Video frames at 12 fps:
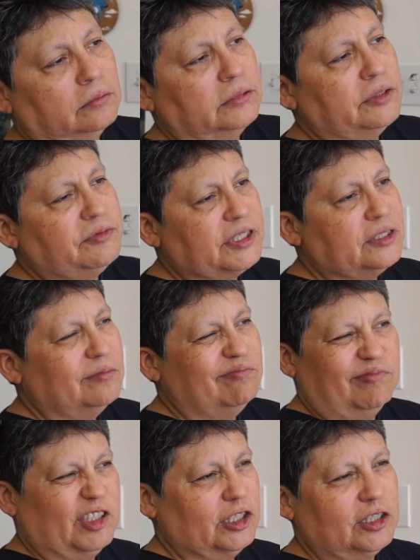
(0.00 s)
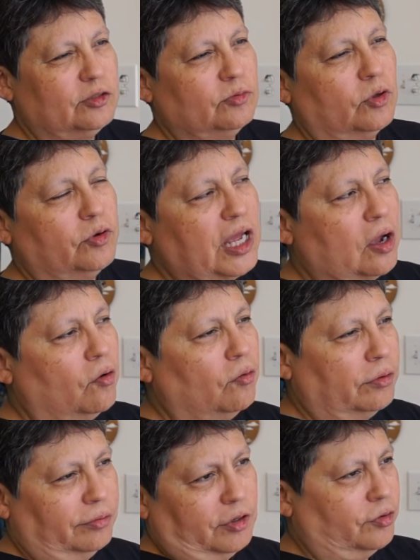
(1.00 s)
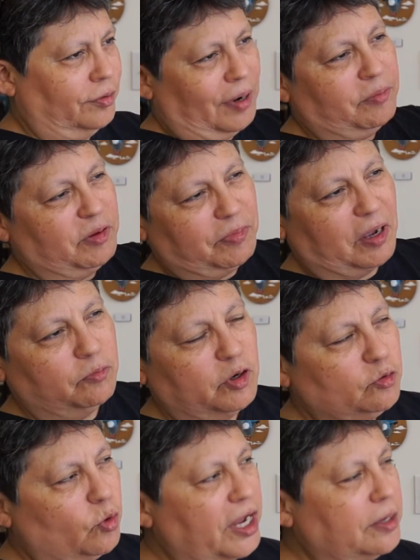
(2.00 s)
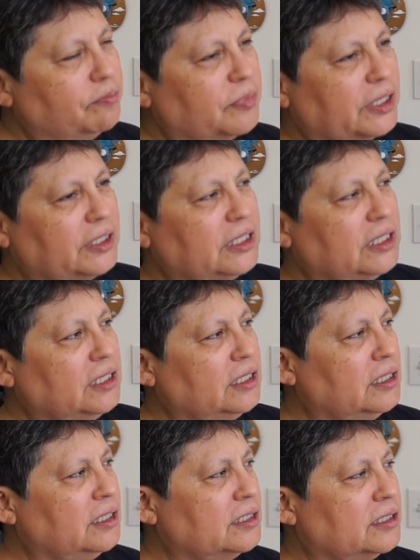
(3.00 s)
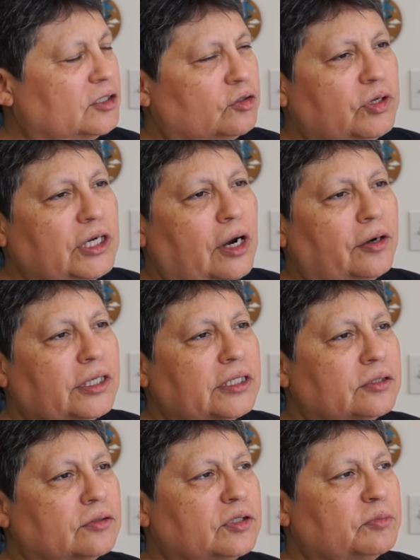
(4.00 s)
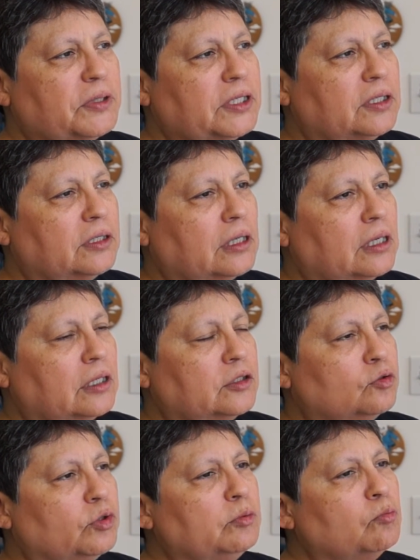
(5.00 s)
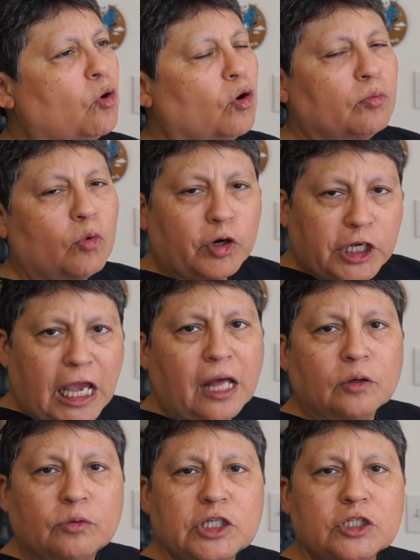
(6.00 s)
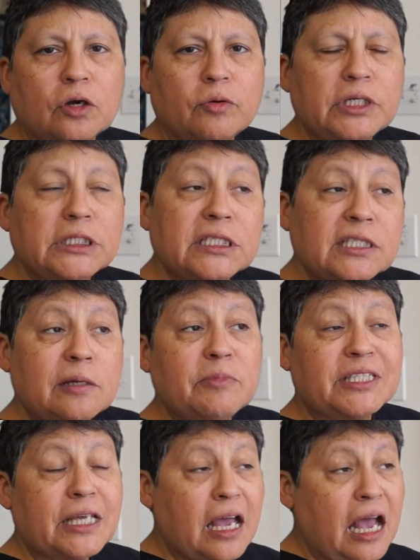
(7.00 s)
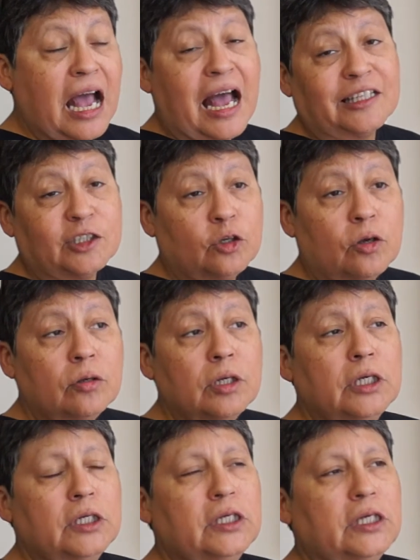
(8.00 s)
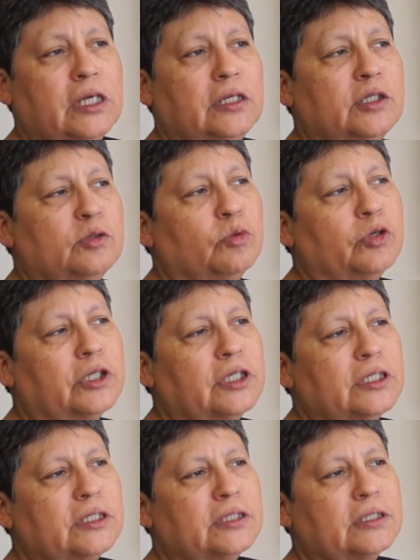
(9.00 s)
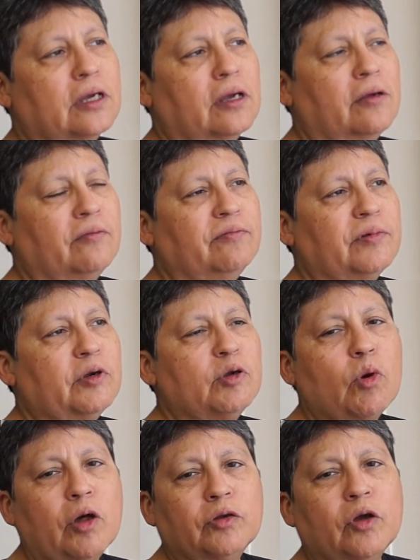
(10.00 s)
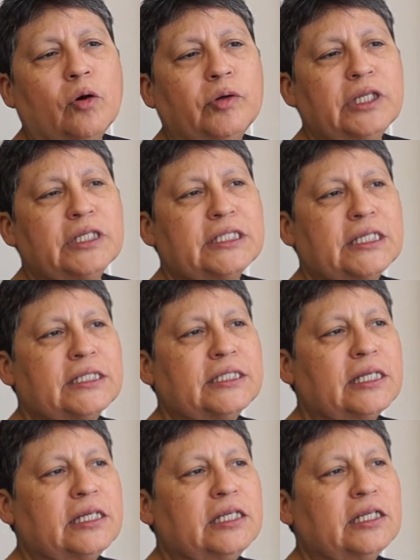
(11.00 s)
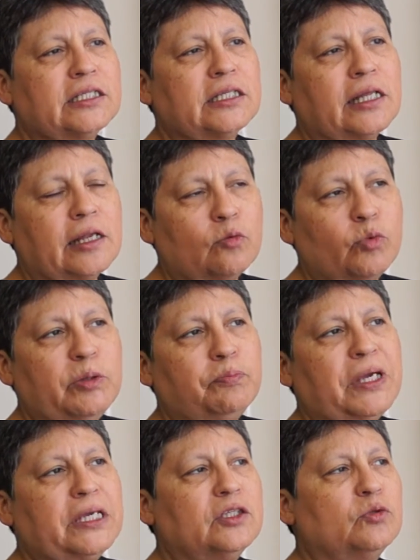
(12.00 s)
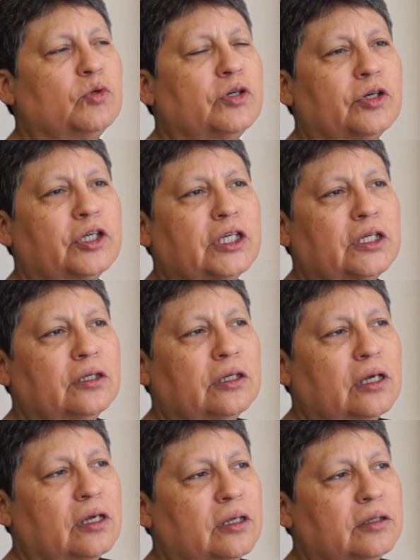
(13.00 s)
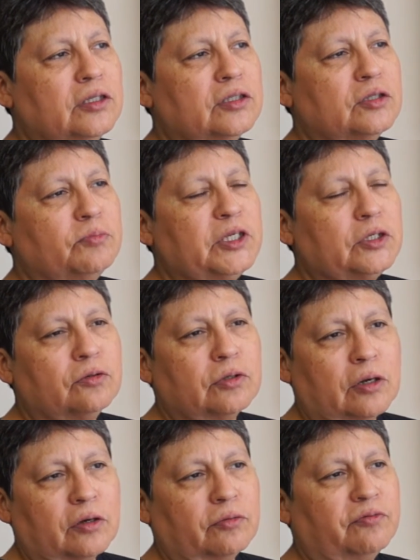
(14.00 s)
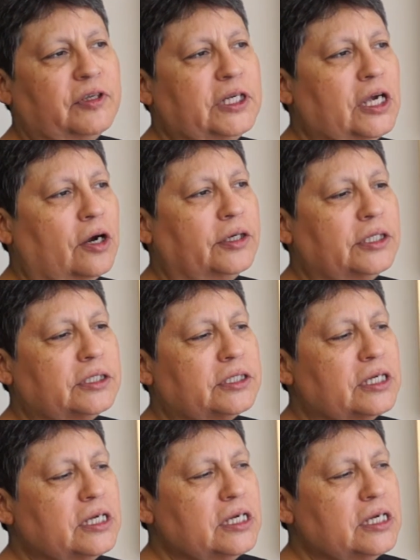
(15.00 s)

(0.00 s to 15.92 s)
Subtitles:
lives in Cicero now, or I mean by Midway, but he is a street artist who's been doing more and more gallery showings. His name is Hasso, and his work is very well known in the sense that he does a lot of wheat paste work, and he used to be a graffiti artist.